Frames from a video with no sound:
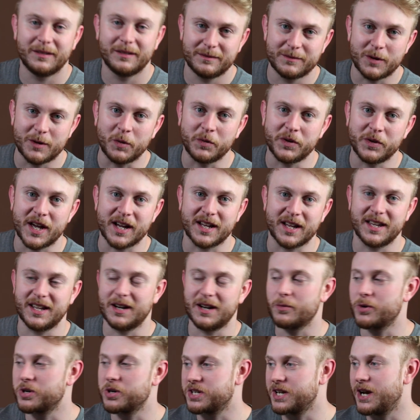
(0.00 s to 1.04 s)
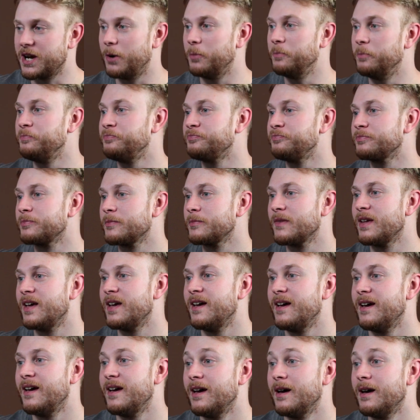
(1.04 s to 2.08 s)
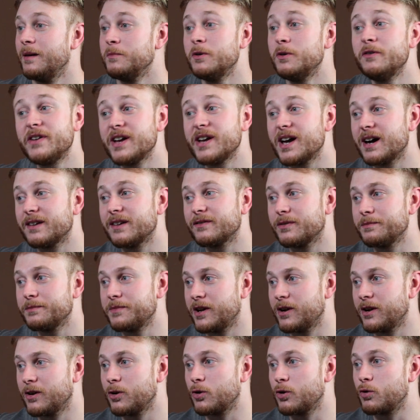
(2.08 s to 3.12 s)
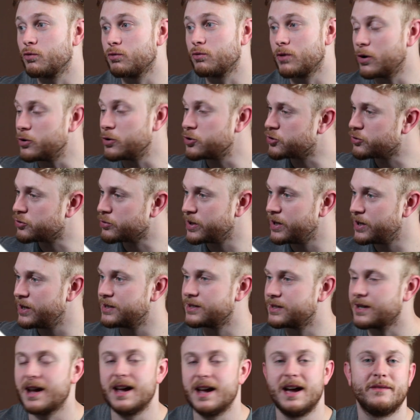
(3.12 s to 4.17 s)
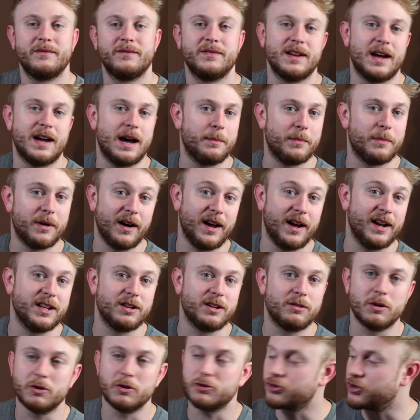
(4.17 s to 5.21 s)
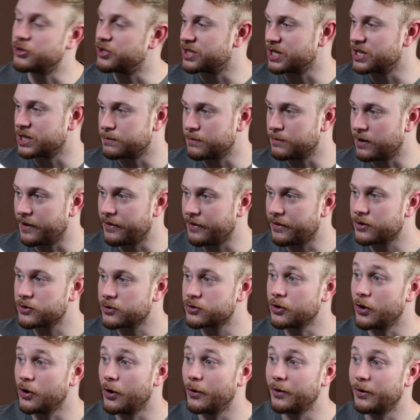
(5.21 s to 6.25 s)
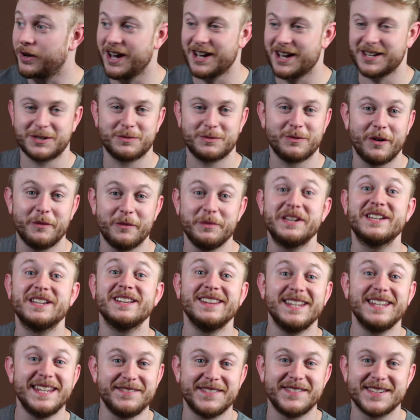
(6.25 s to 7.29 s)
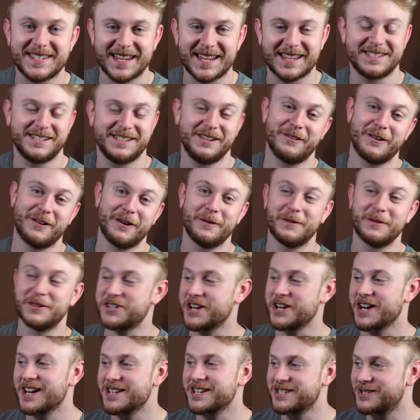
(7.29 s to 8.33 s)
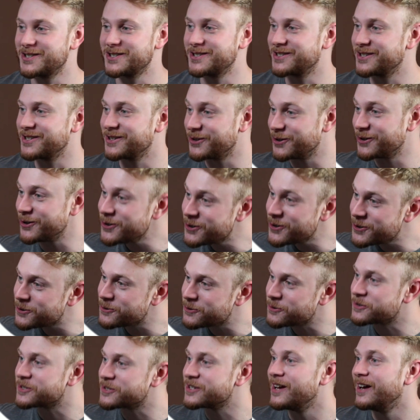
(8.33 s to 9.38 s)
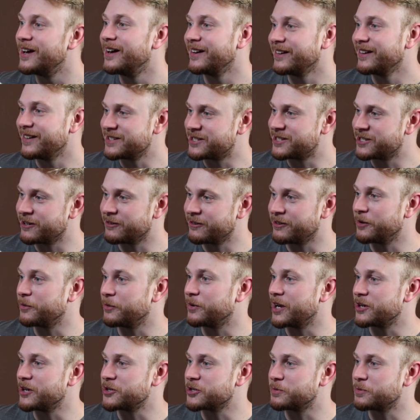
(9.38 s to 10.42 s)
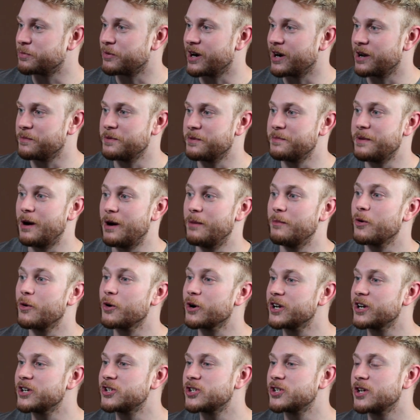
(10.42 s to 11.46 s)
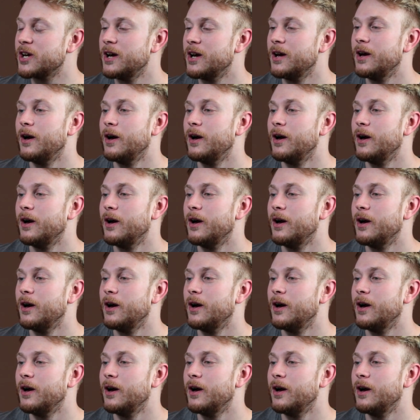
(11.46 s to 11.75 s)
Hopefully I can get it worked out. Moving on from there, groceries. I have not bought any groceries this month, so guess what? We can leave this at 0, which I guess is good news, considering what I just brought up about mortgage.